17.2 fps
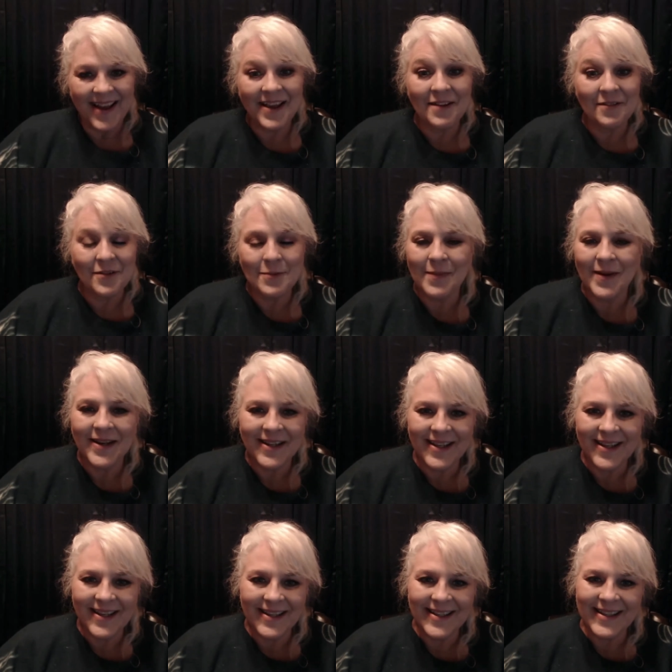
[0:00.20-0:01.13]

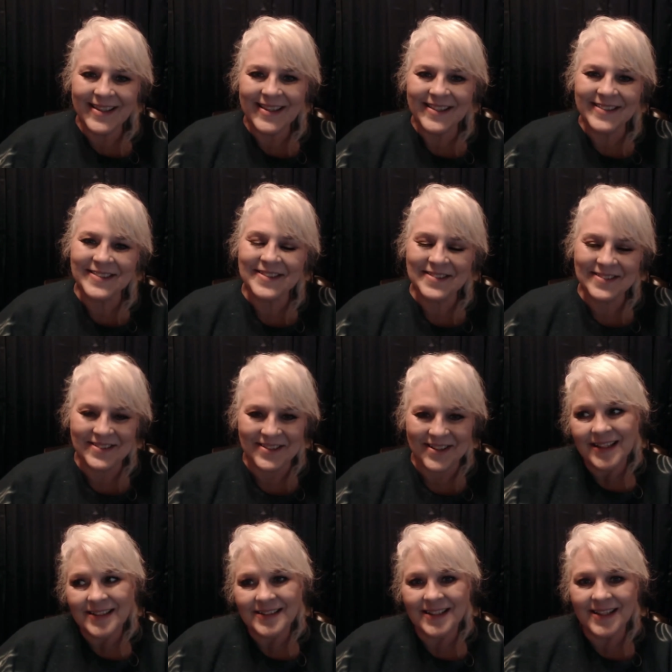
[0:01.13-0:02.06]
everybody, this is
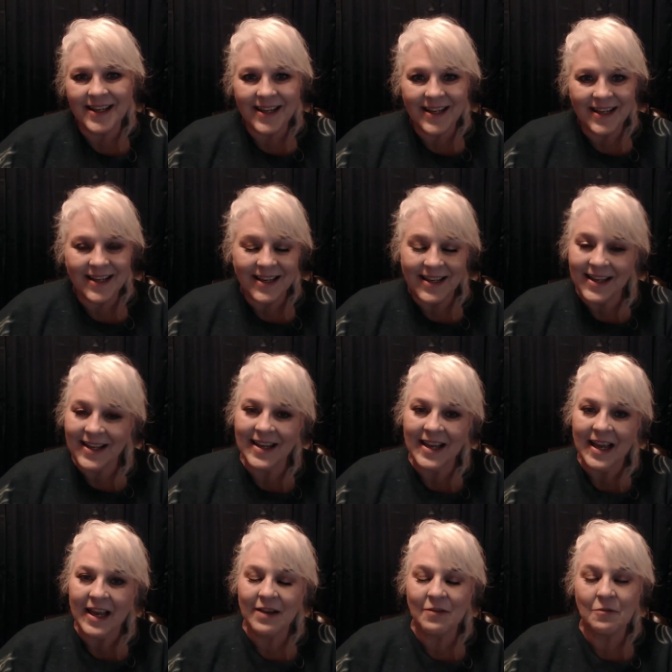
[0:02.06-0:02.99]
Snook. Today
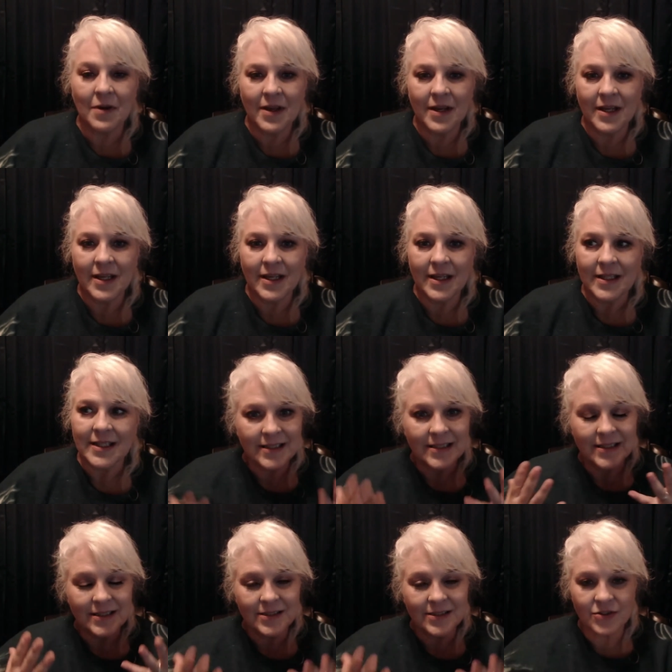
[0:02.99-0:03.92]
I want
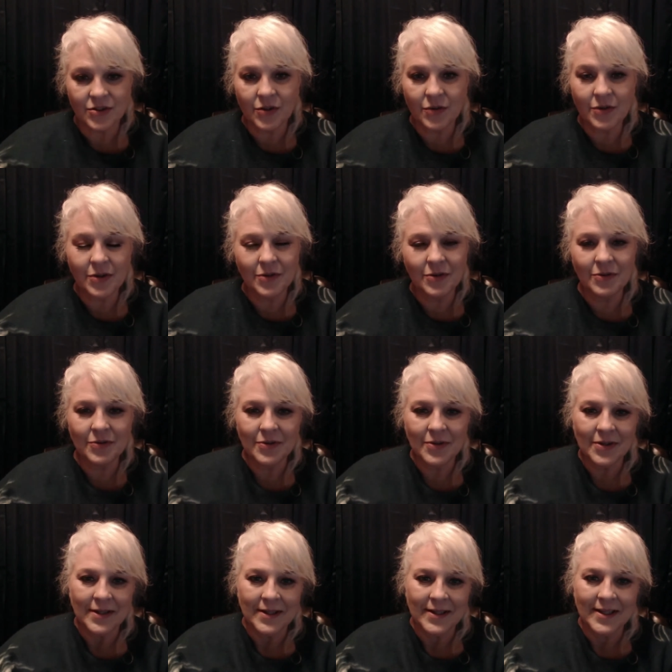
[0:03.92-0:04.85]
to show you
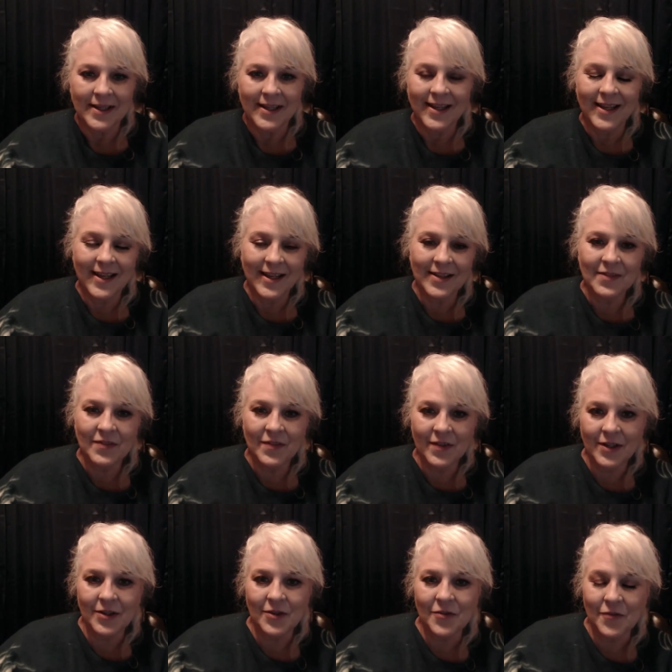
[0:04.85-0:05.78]
in
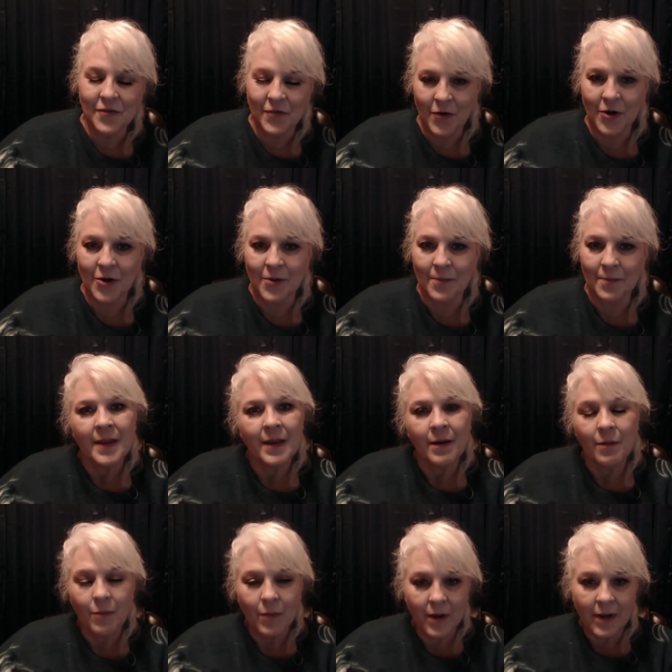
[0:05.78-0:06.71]
video form
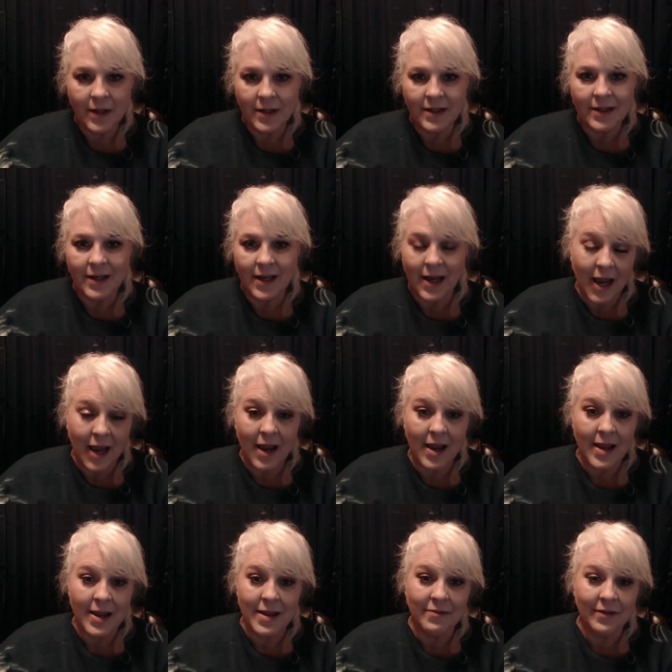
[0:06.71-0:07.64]
what
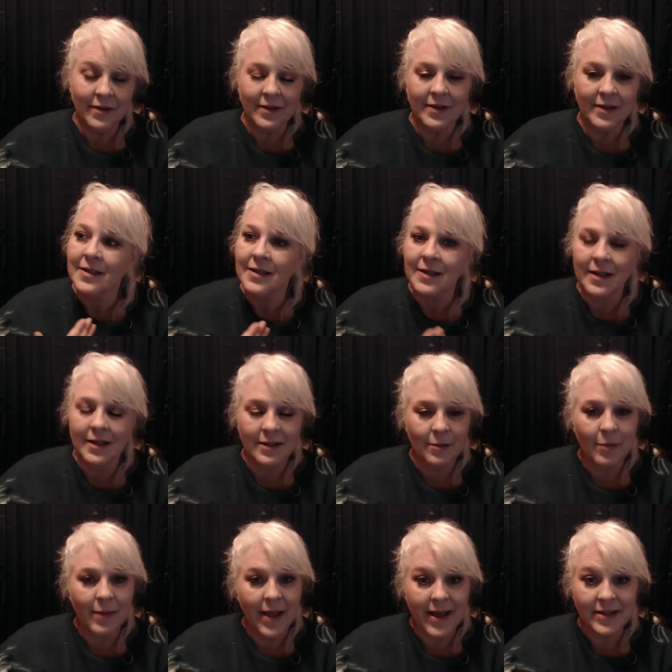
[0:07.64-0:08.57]
Hive, the
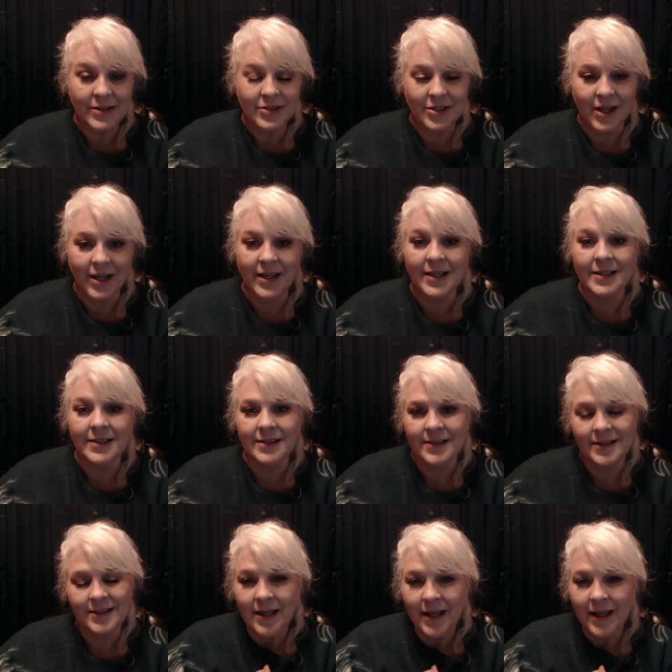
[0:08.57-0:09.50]
blockchain,
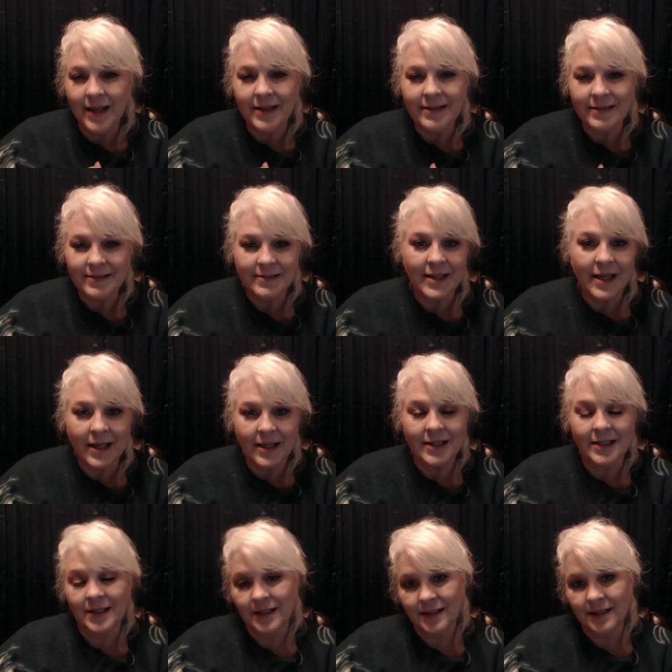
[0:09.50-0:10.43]
has
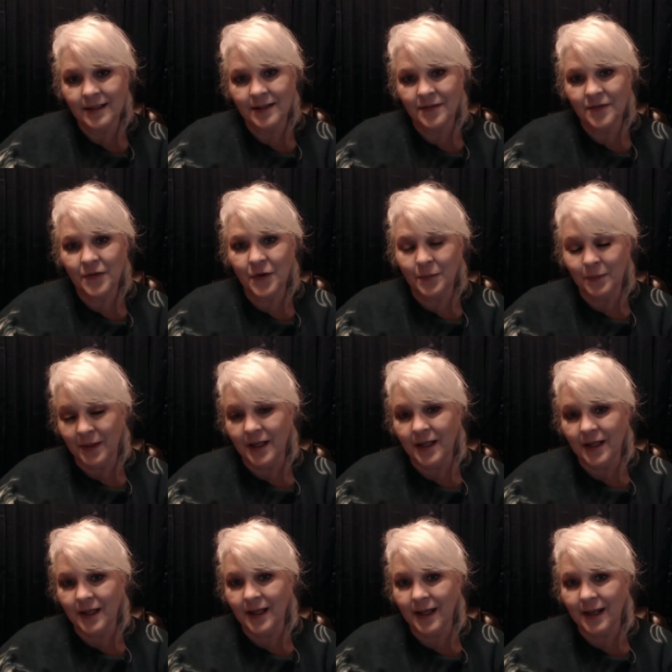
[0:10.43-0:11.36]
done for
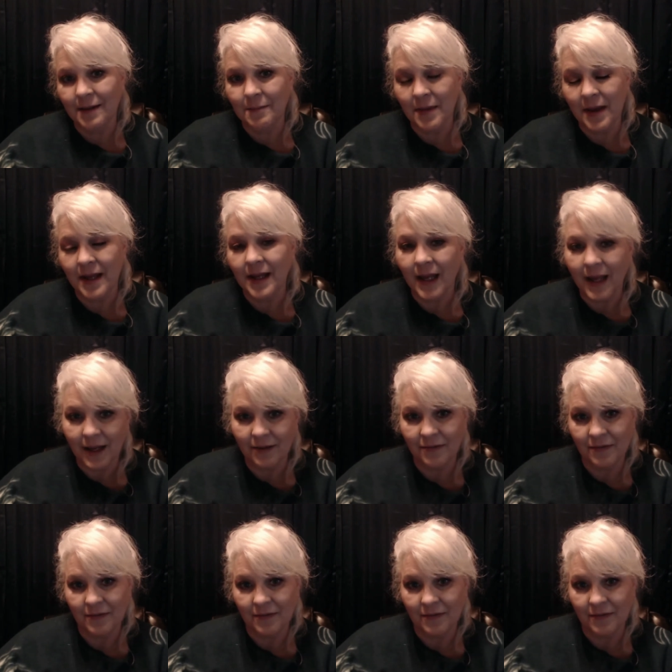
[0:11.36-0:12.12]
me in my life.